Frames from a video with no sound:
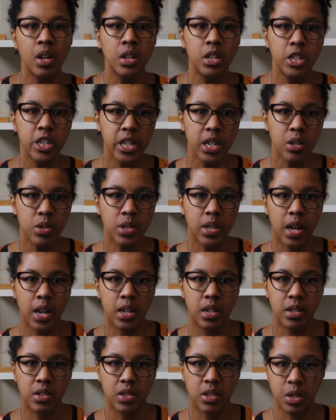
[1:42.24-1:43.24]

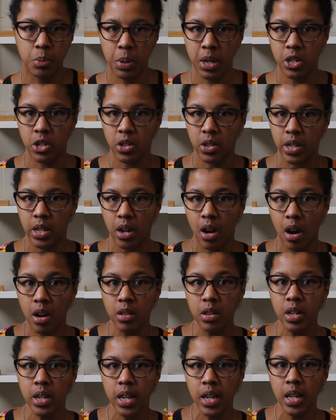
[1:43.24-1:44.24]
Geoscientists especially are
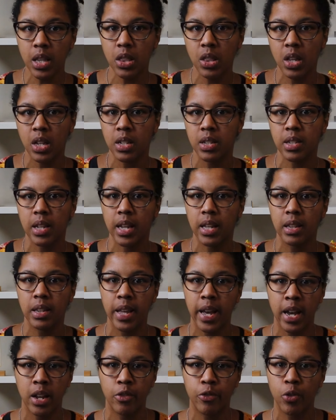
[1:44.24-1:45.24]
looking at things like
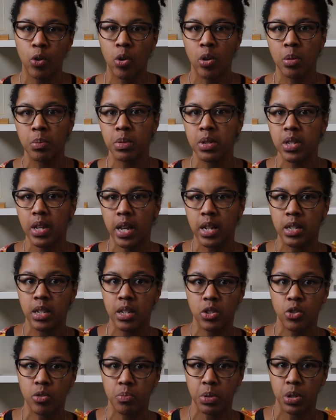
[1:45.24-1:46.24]
landforms and
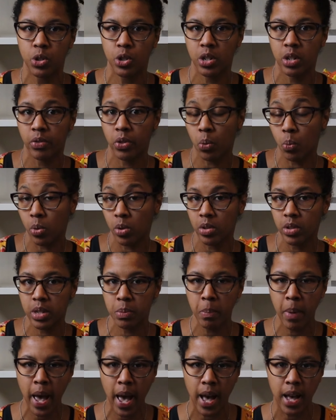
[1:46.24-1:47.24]
distribution of the world's
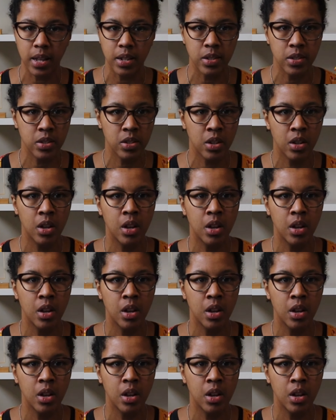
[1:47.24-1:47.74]
mass.